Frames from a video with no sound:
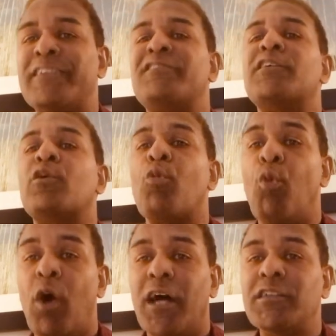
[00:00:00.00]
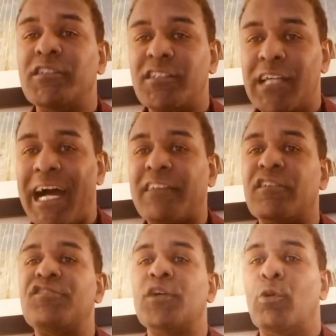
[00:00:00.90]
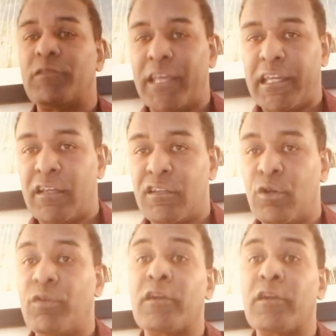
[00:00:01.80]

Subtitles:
It's their one shot to show what they can do.